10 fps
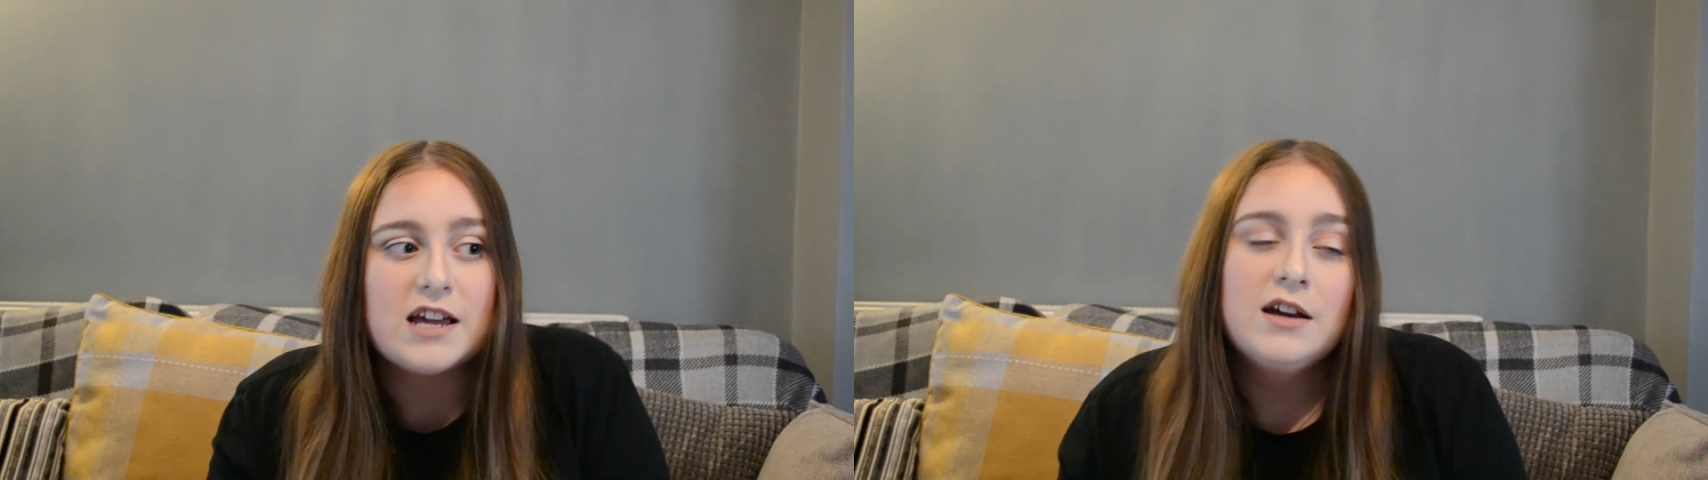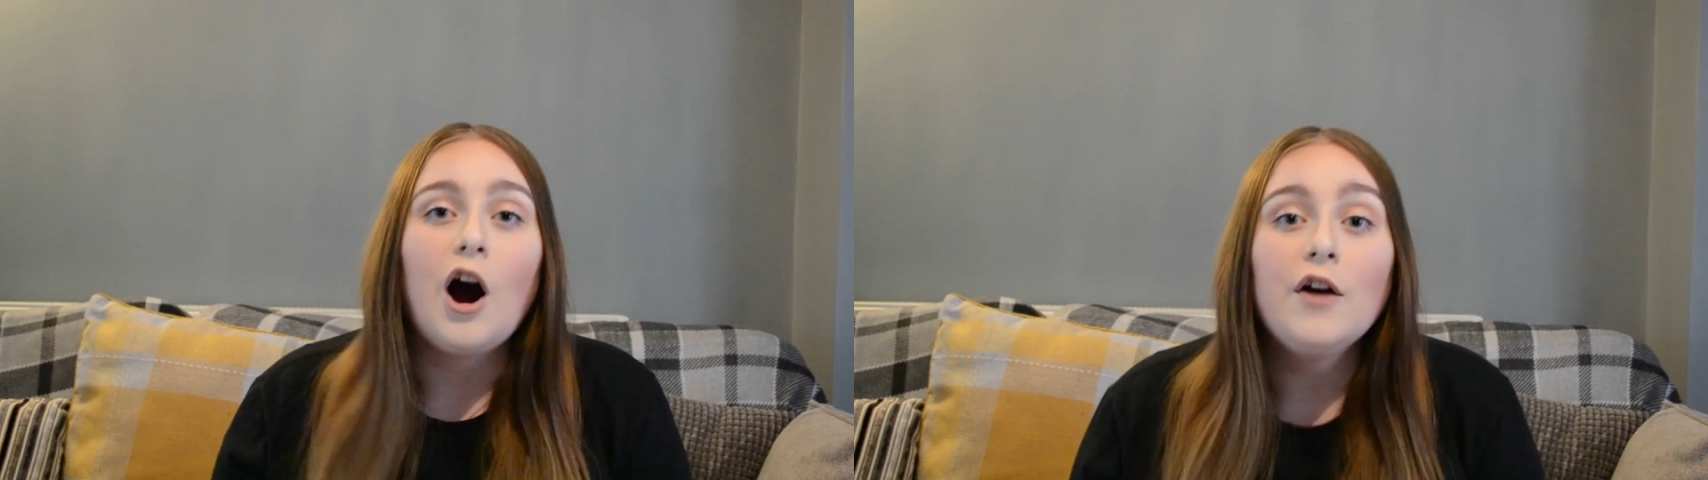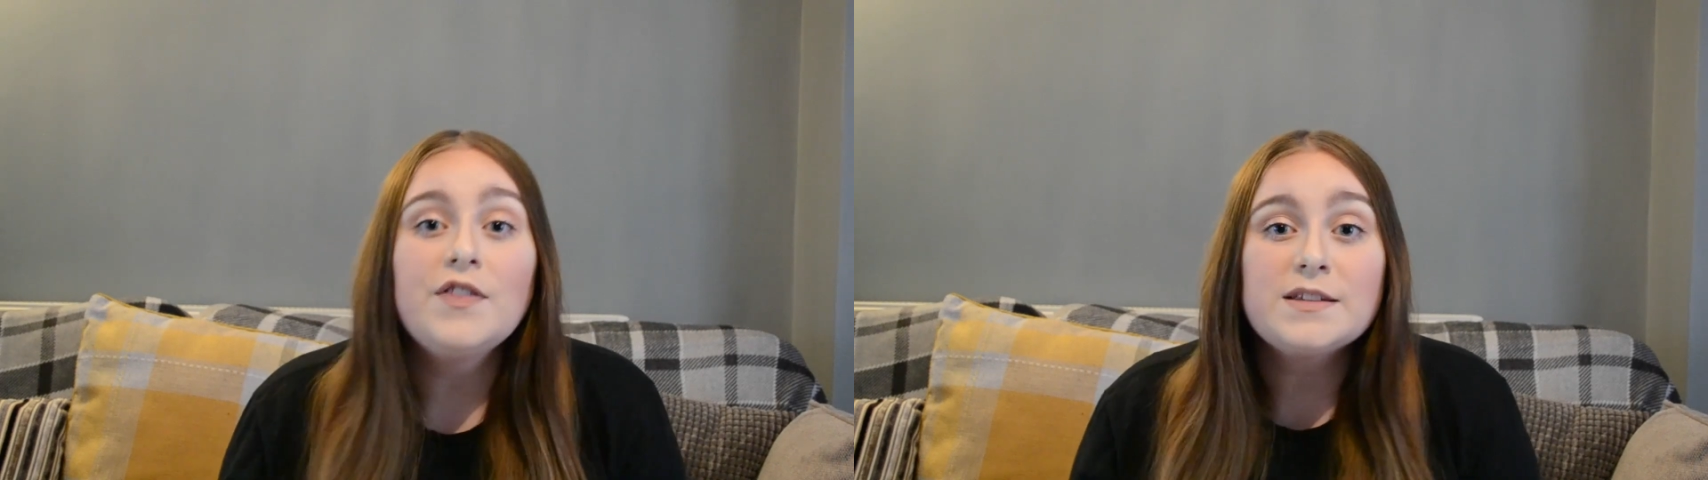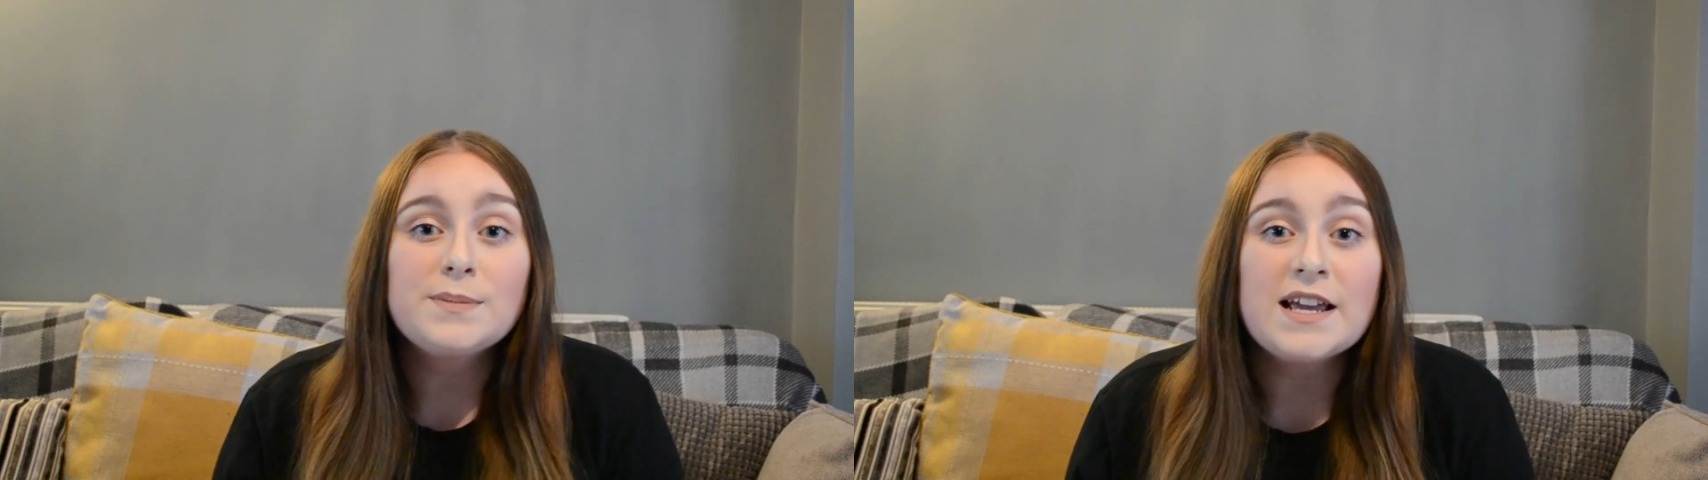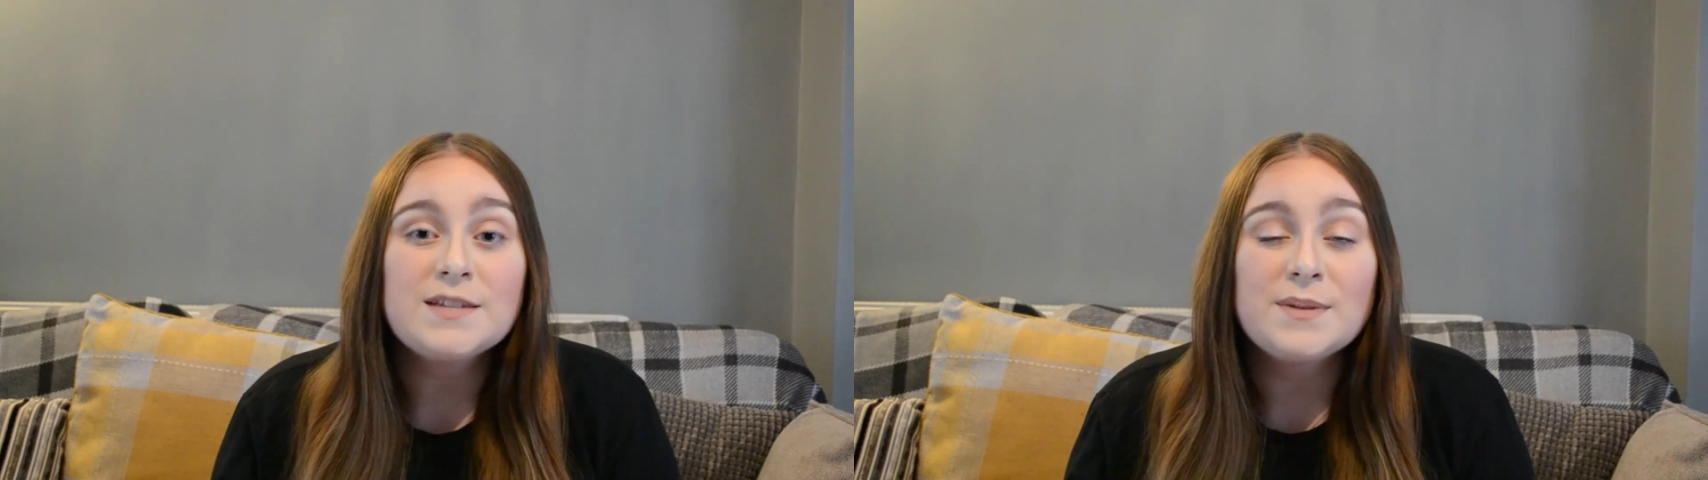On this
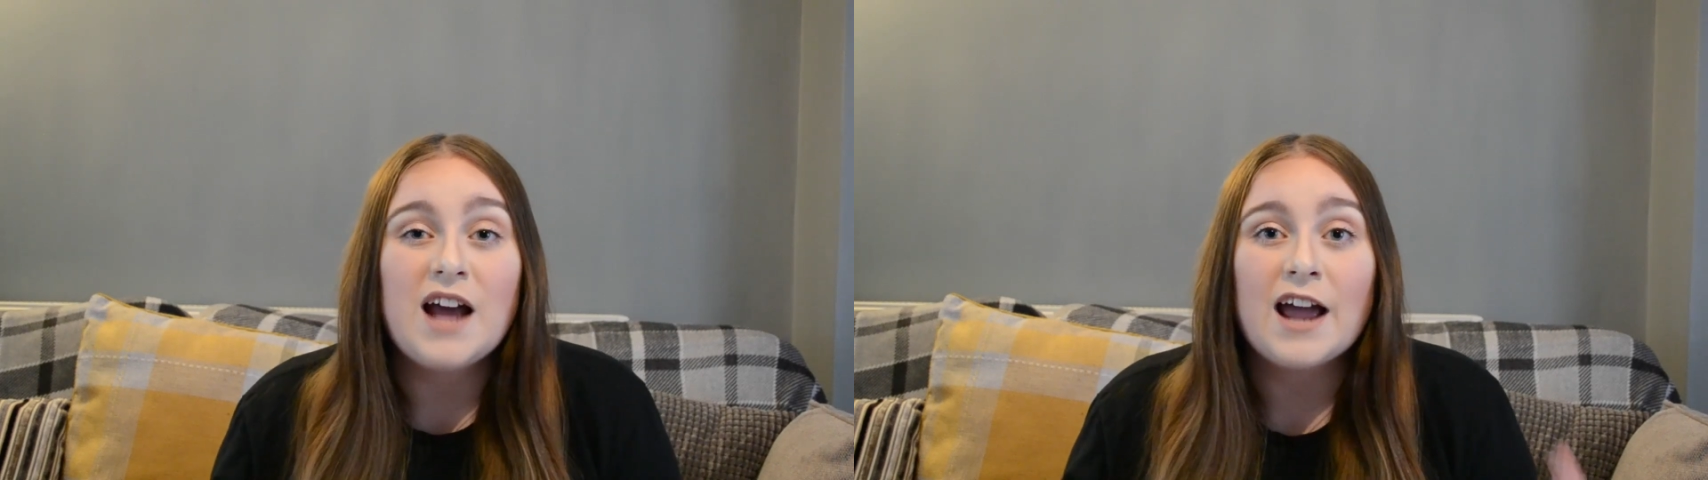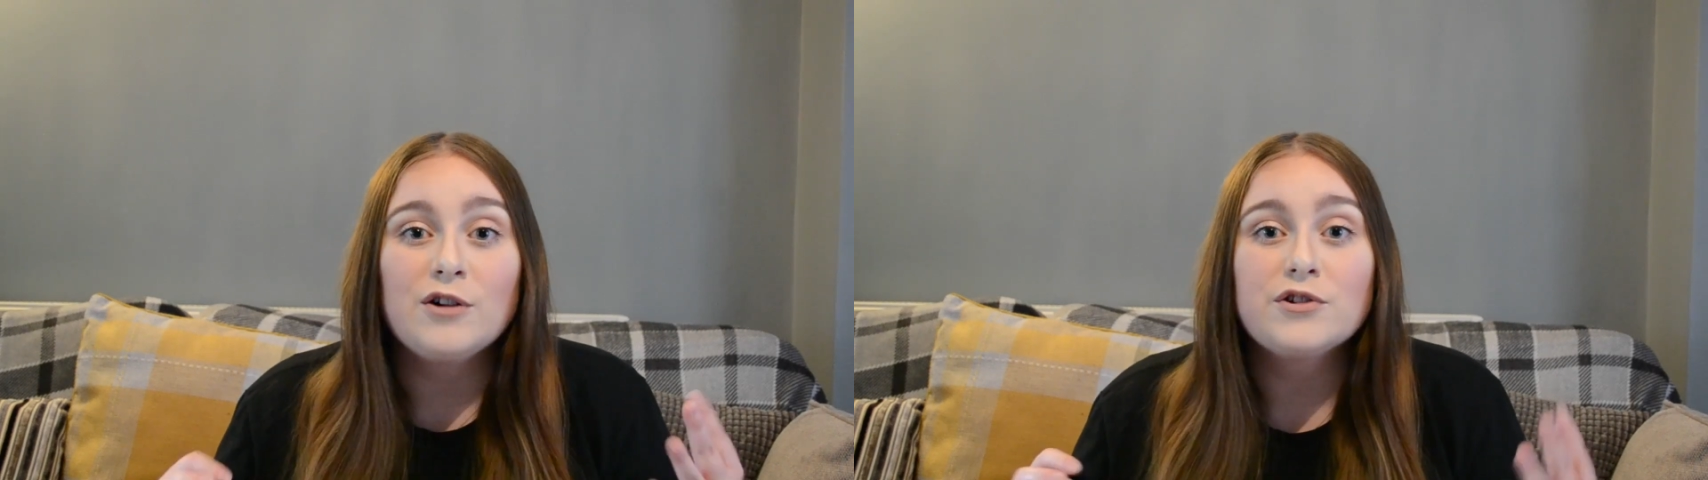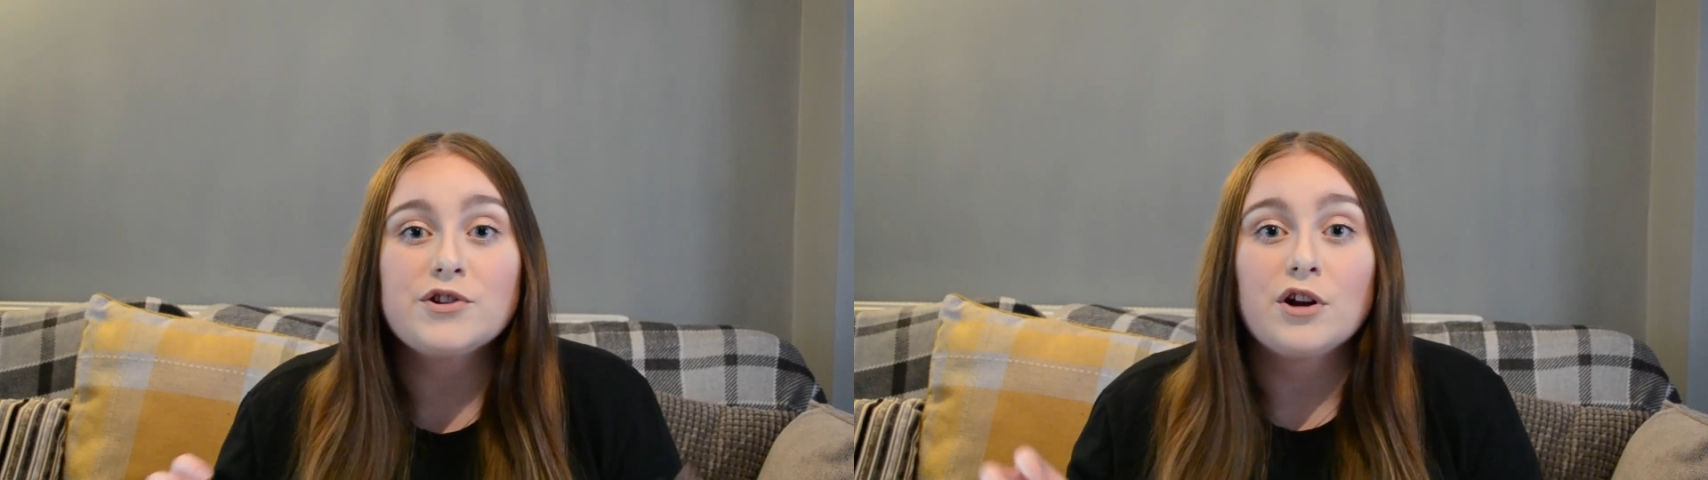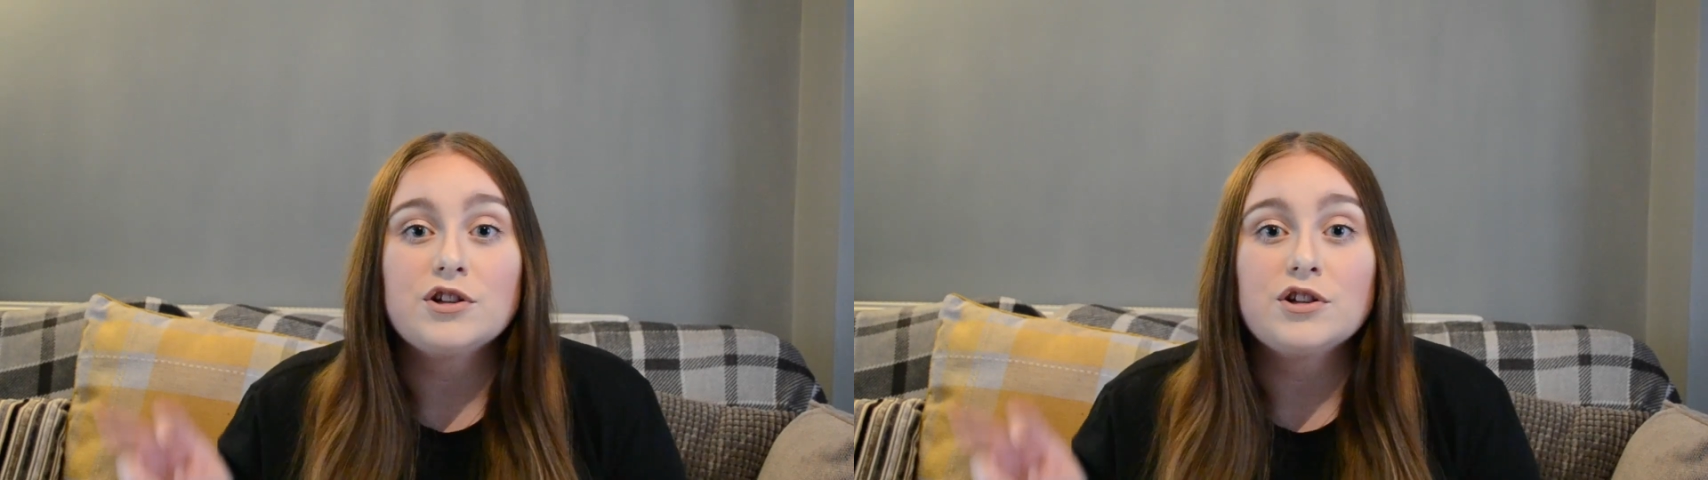placement, I also got to